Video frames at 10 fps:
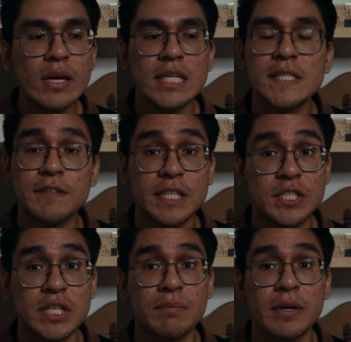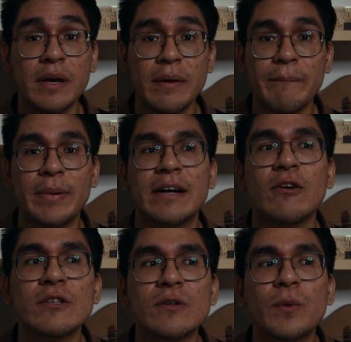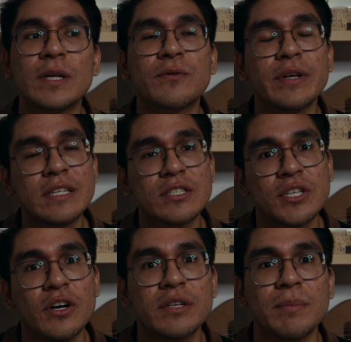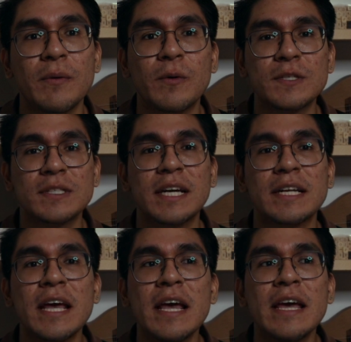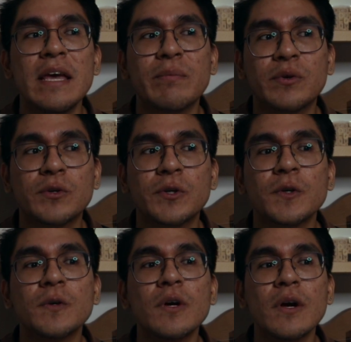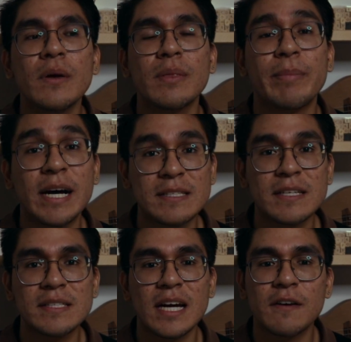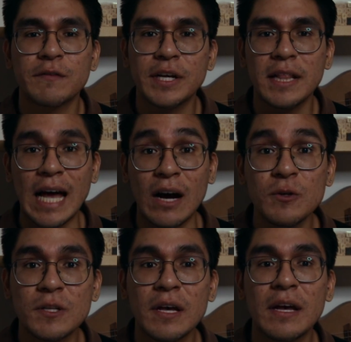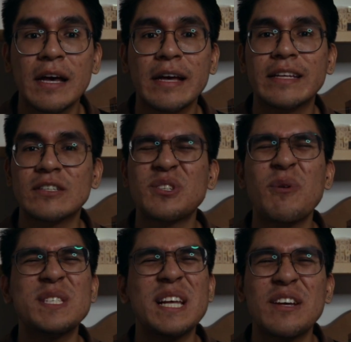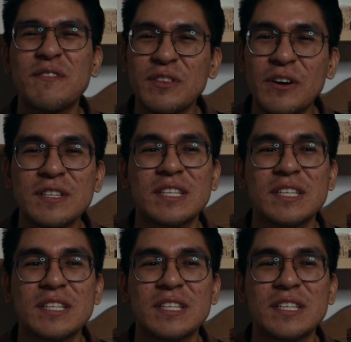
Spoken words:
it's very cheap. But also what really shocked me was that in Peru, buses are very loud. There's always a lot of noise,